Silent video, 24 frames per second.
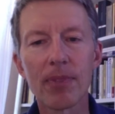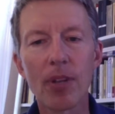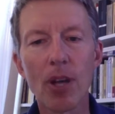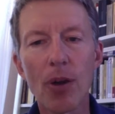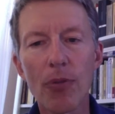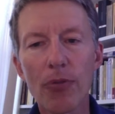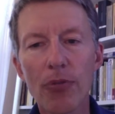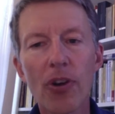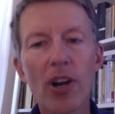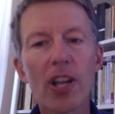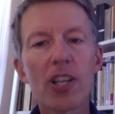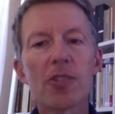
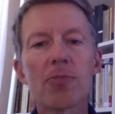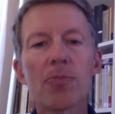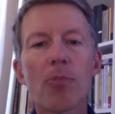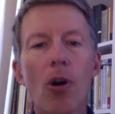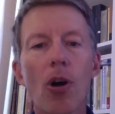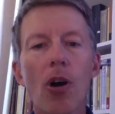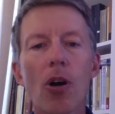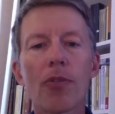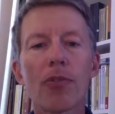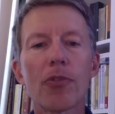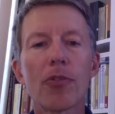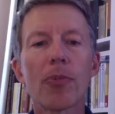a phrase
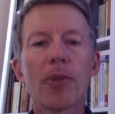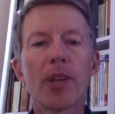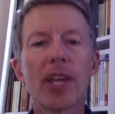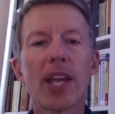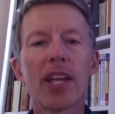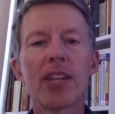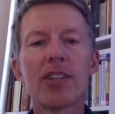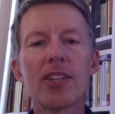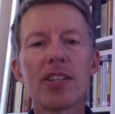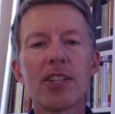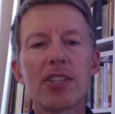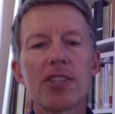borrowed from the
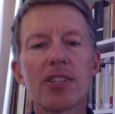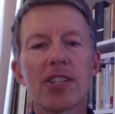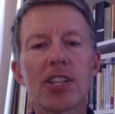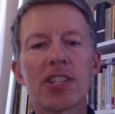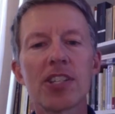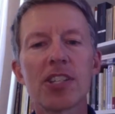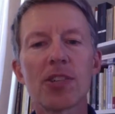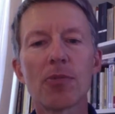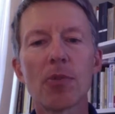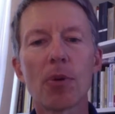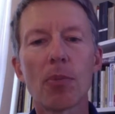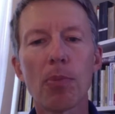
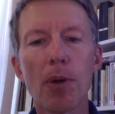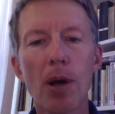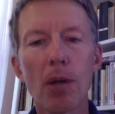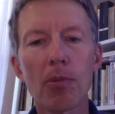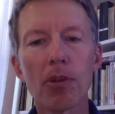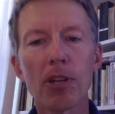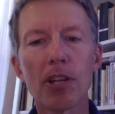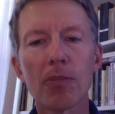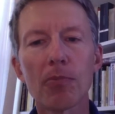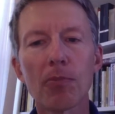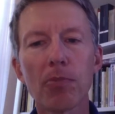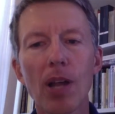1860
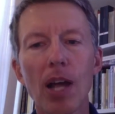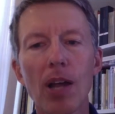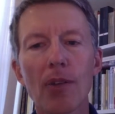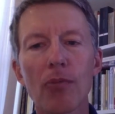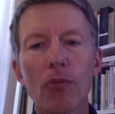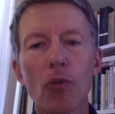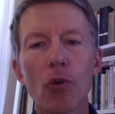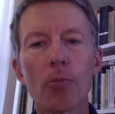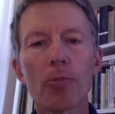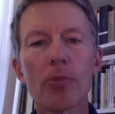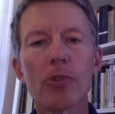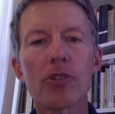Republican
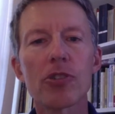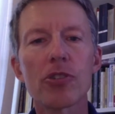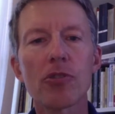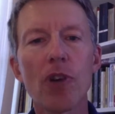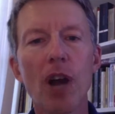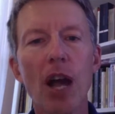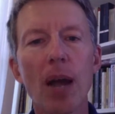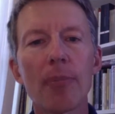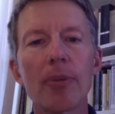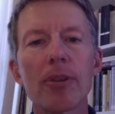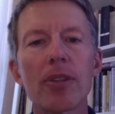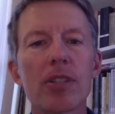platform
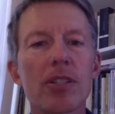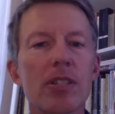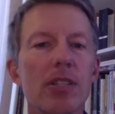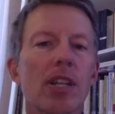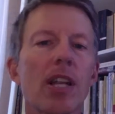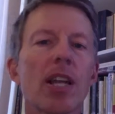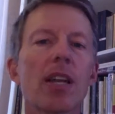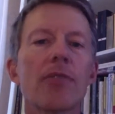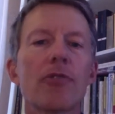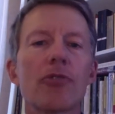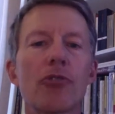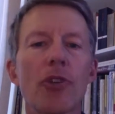describing the
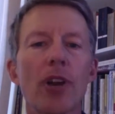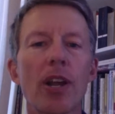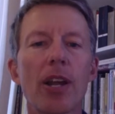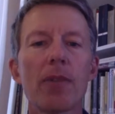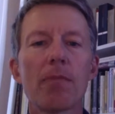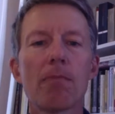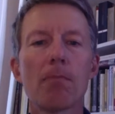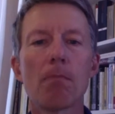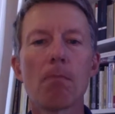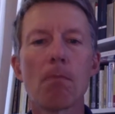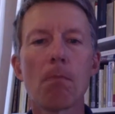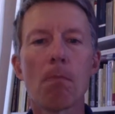slave
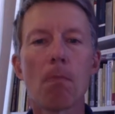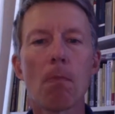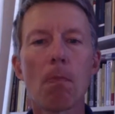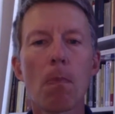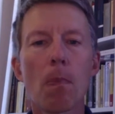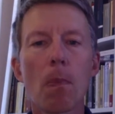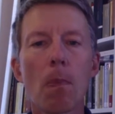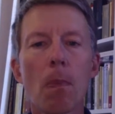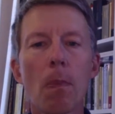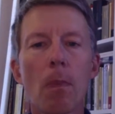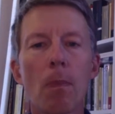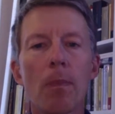trade.
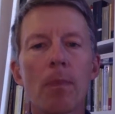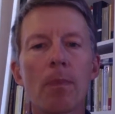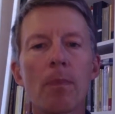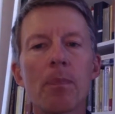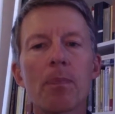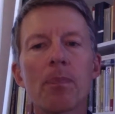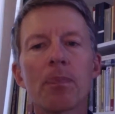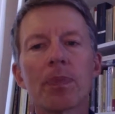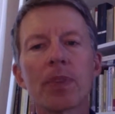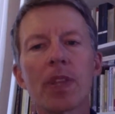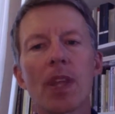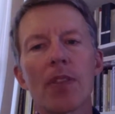
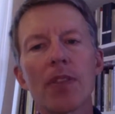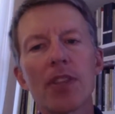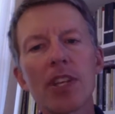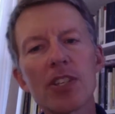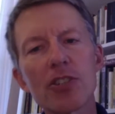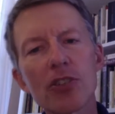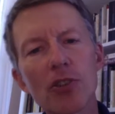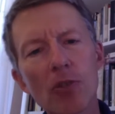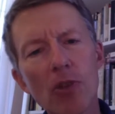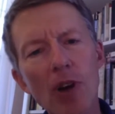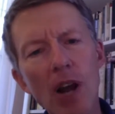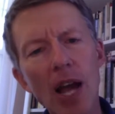
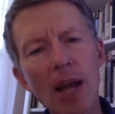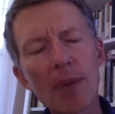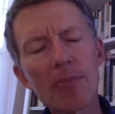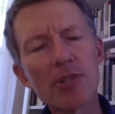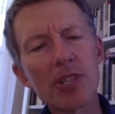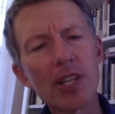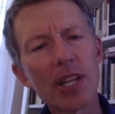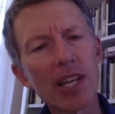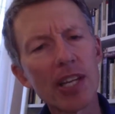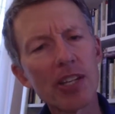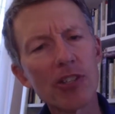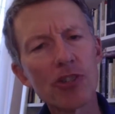These
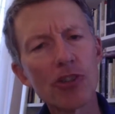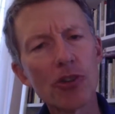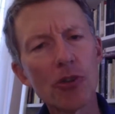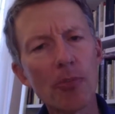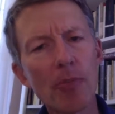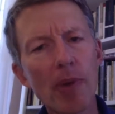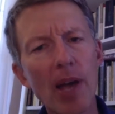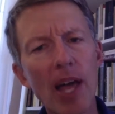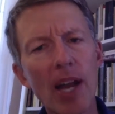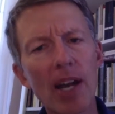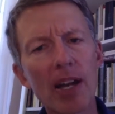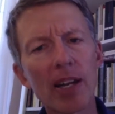crimes against
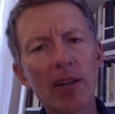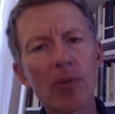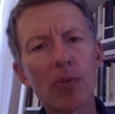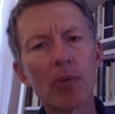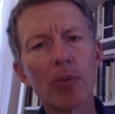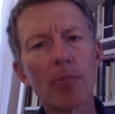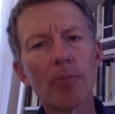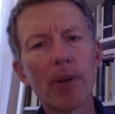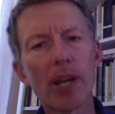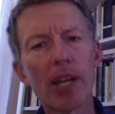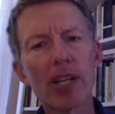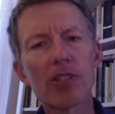humanity
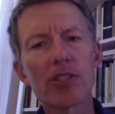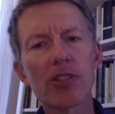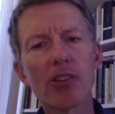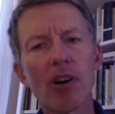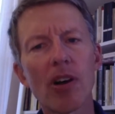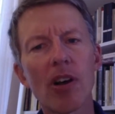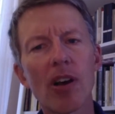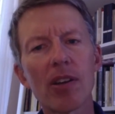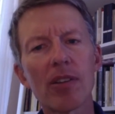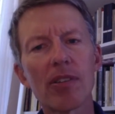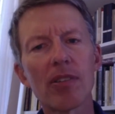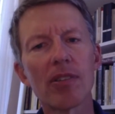were based
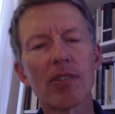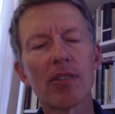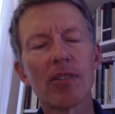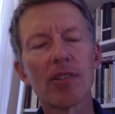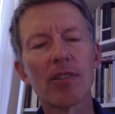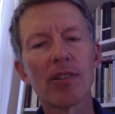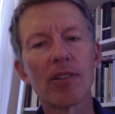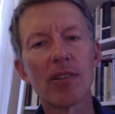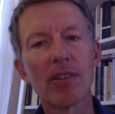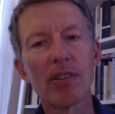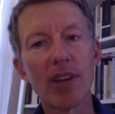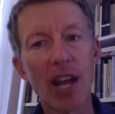on
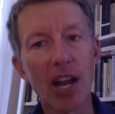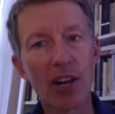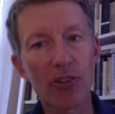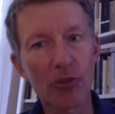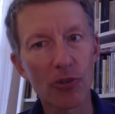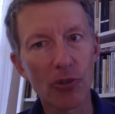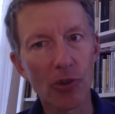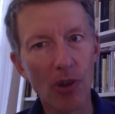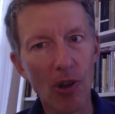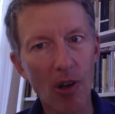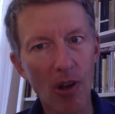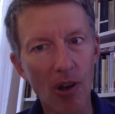
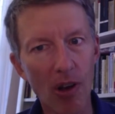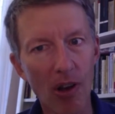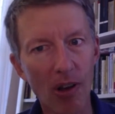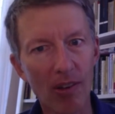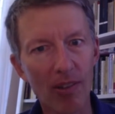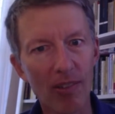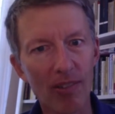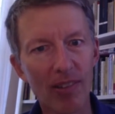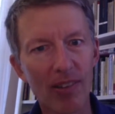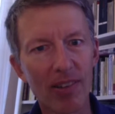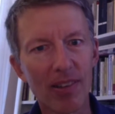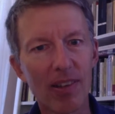natural
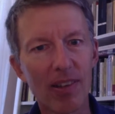law.